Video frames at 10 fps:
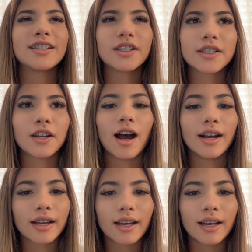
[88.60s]

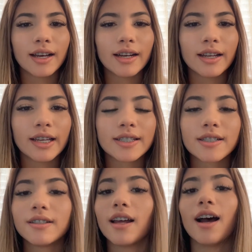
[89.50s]
not good. It's
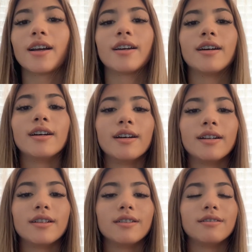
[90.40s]
not
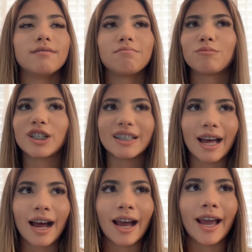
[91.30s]
good to
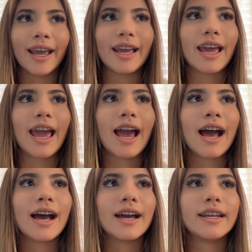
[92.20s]
lie,
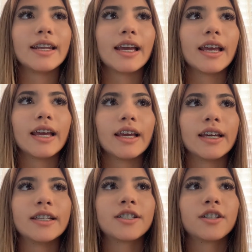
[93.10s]
and
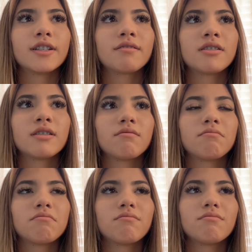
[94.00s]
it's just
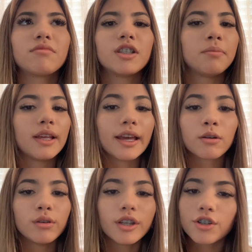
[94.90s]
to be like
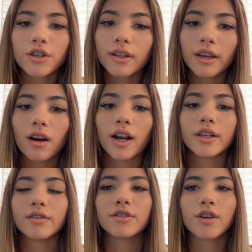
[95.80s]
who you truly are.
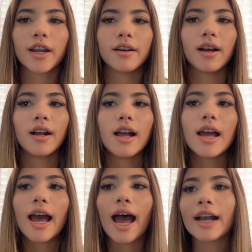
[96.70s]
Don't try to
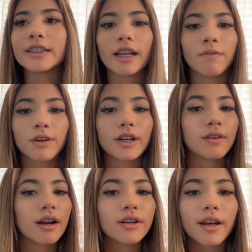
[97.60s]
act different
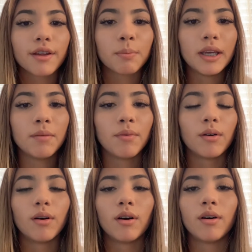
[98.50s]
around other people,
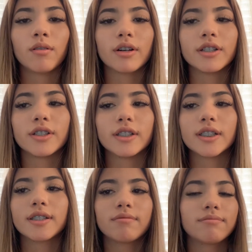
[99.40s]
or
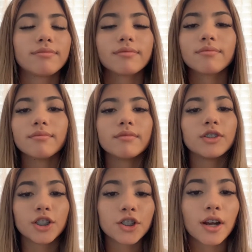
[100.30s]
just
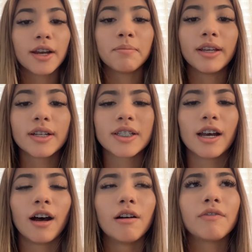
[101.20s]
try to be
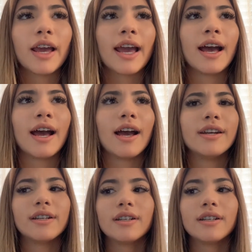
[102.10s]
yourself. And